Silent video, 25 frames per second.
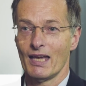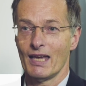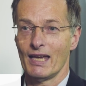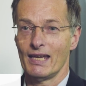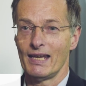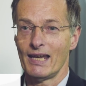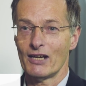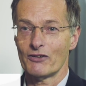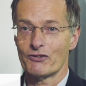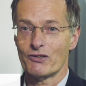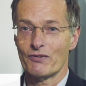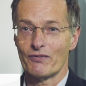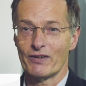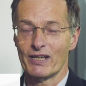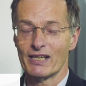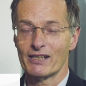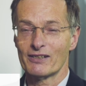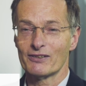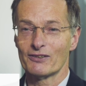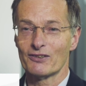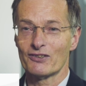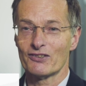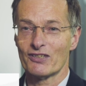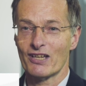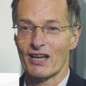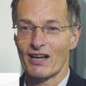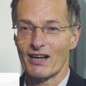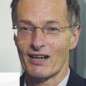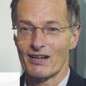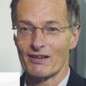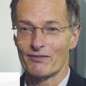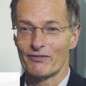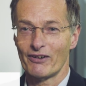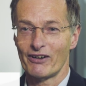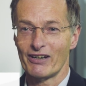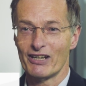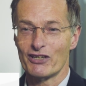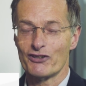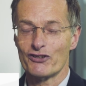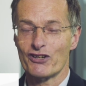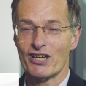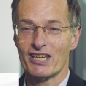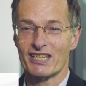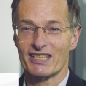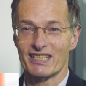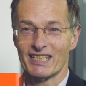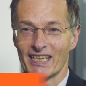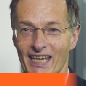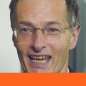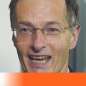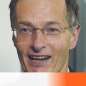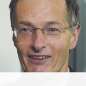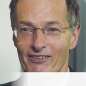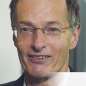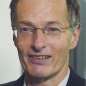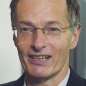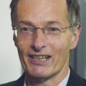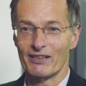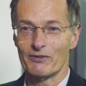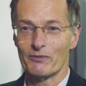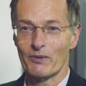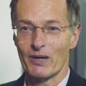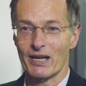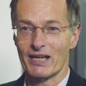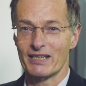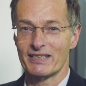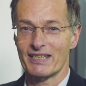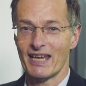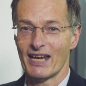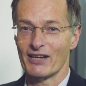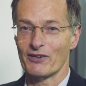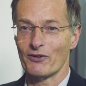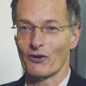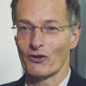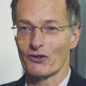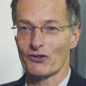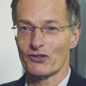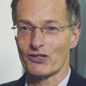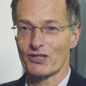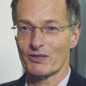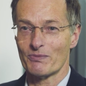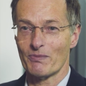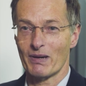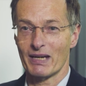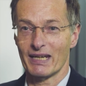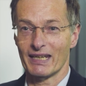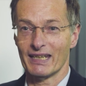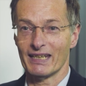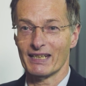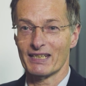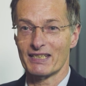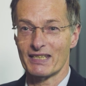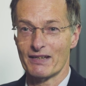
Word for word: Electric vehicles are a very interesting area where technology is making a